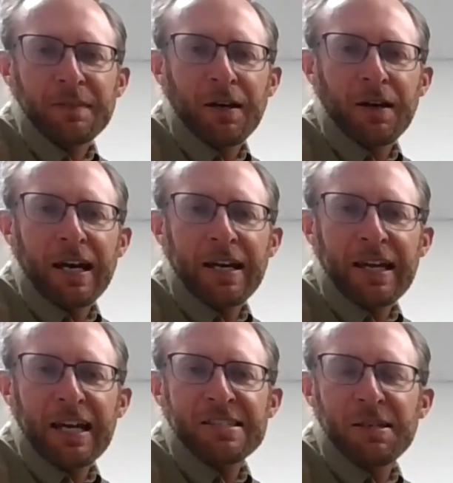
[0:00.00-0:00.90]
All right, I
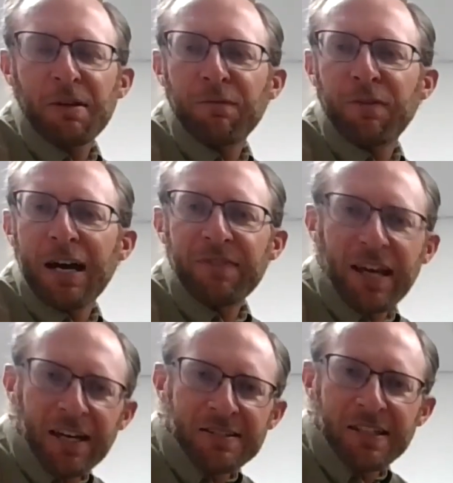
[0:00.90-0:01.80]
got some at
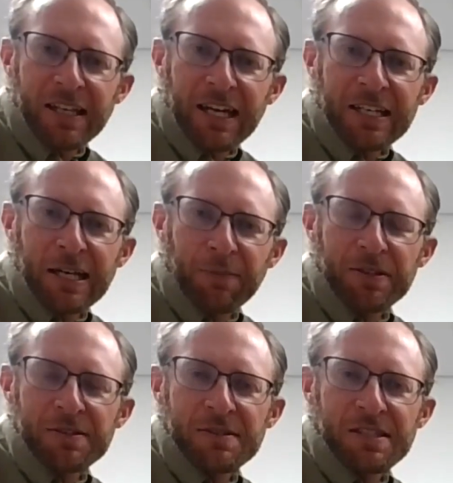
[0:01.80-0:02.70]
5,000. I got a
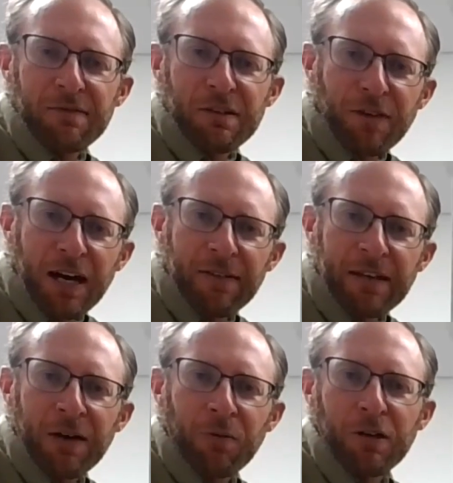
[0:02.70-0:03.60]
couple at 75. I
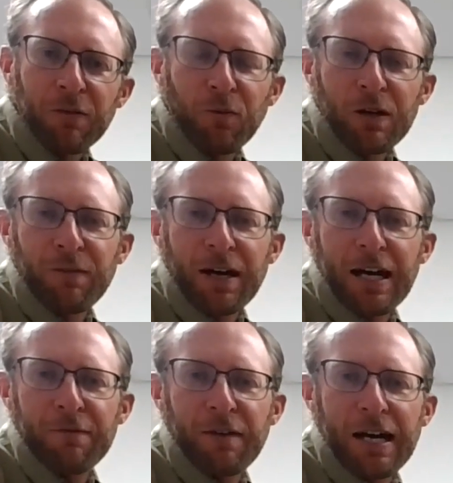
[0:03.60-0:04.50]
got one at
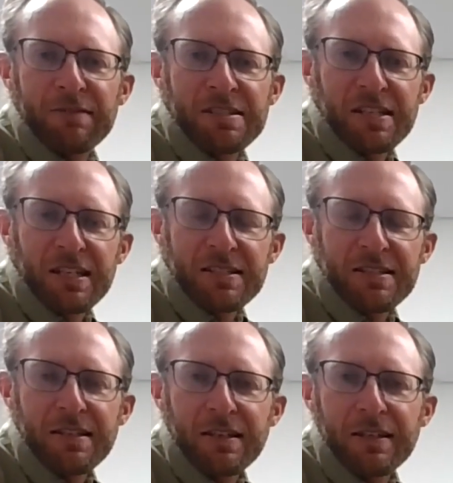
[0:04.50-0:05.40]
45, 5 to
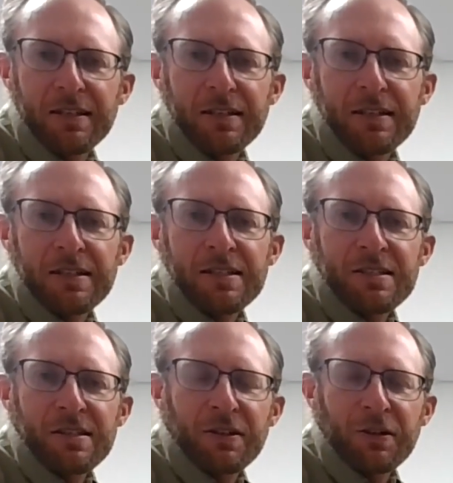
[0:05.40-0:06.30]
6.
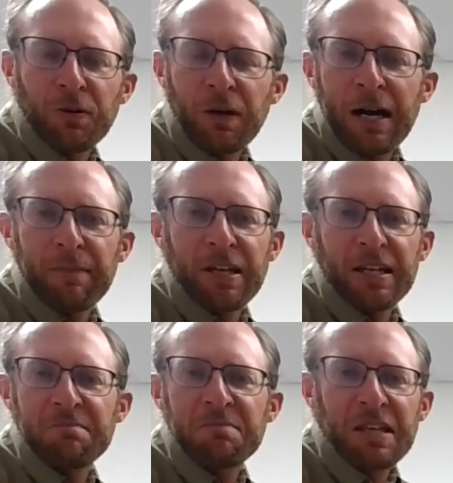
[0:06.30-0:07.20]
So I'm
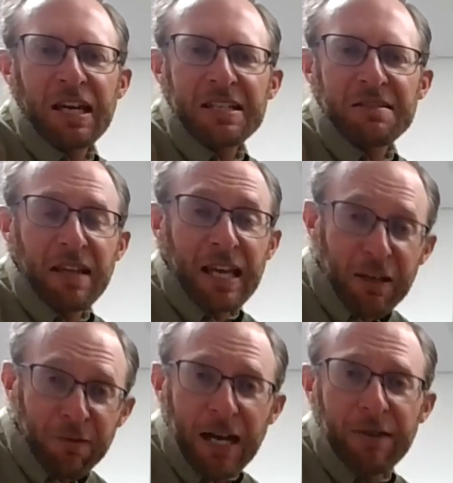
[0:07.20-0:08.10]
going to kind of
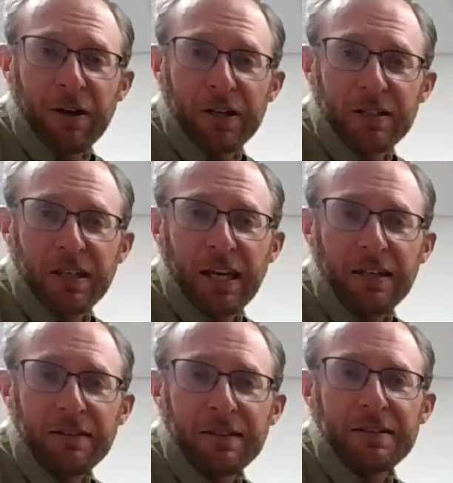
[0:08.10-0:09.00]
8,500. Okay.